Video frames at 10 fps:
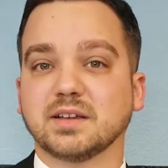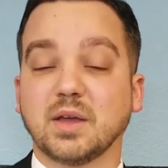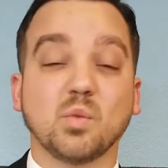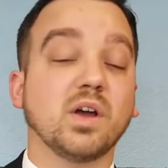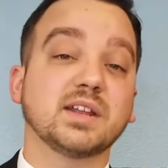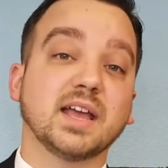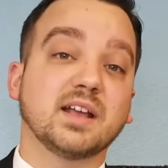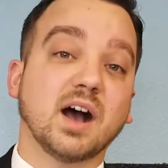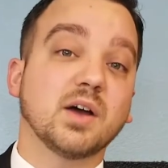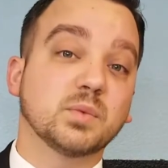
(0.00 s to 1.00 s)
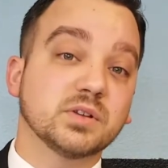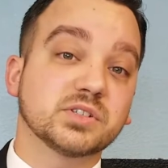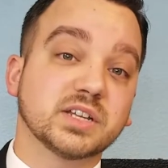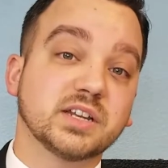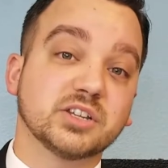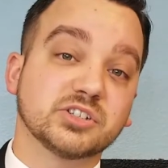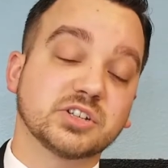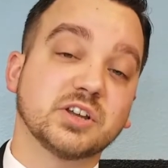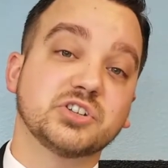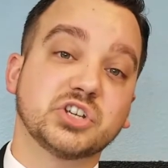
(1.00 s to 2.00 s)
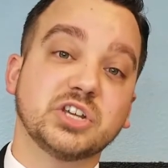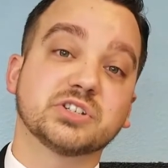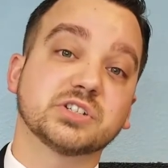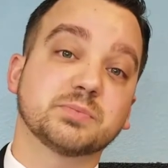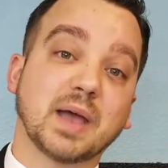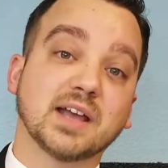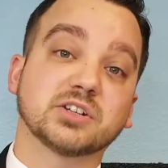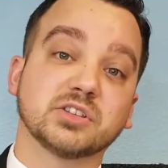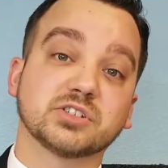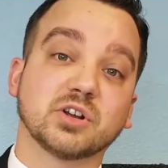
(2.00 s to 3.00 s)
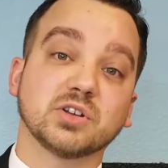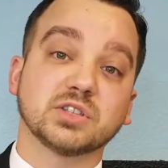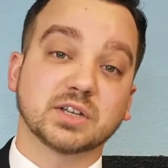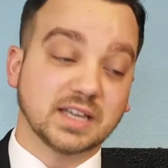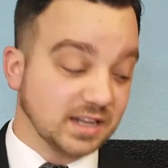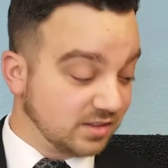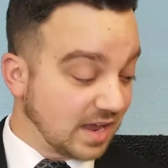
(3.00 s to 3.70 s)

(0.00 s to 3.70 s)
And one day, God will send His Son Jesus back to this earth to get,